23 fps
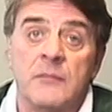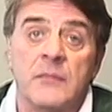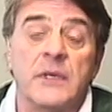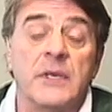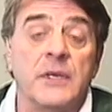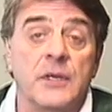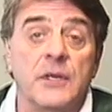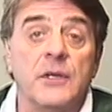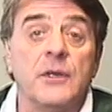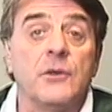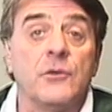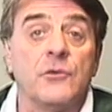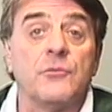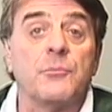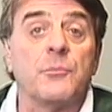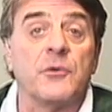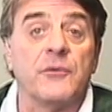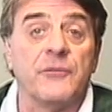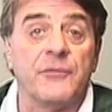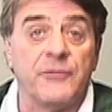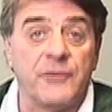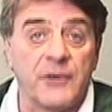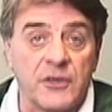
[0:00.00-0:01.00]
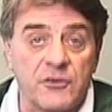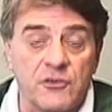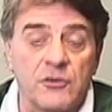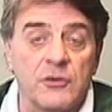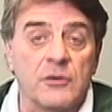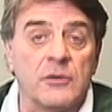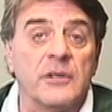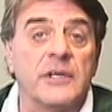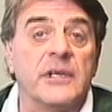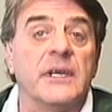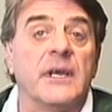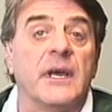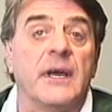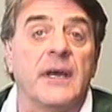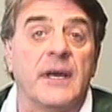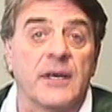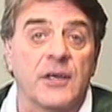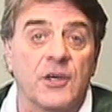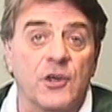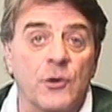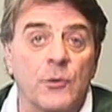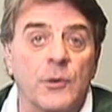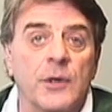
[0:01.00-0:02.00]
It is professionally
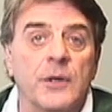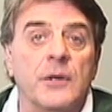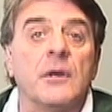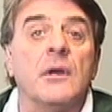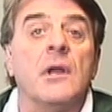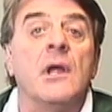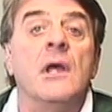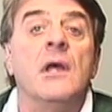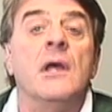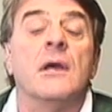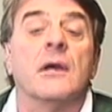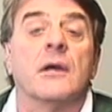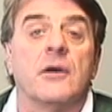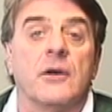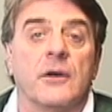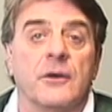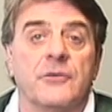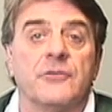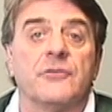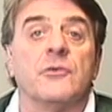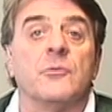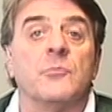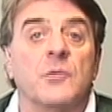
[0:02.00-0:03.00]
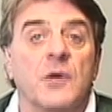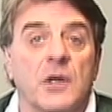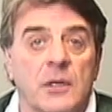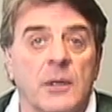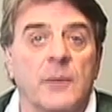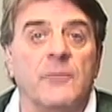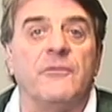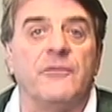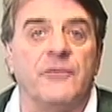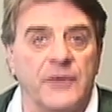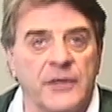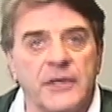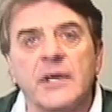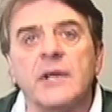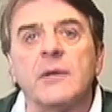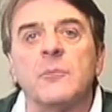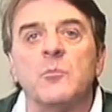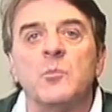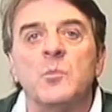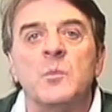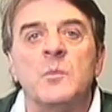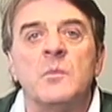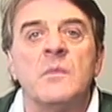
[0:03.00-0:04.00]
accurate custom club fitting.
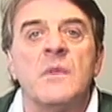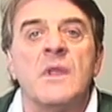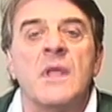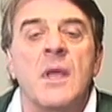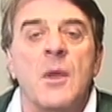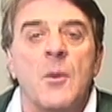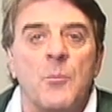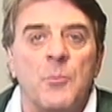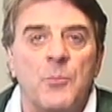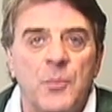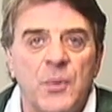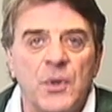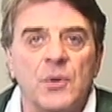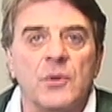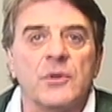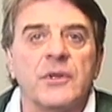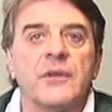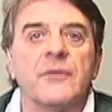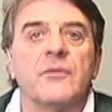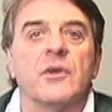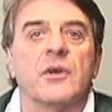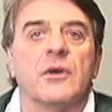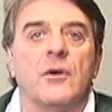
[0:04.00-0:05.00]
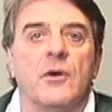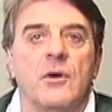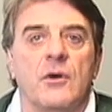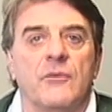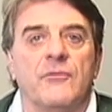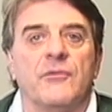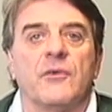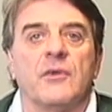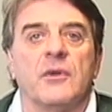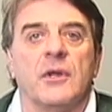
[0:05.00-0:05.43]
Building the golf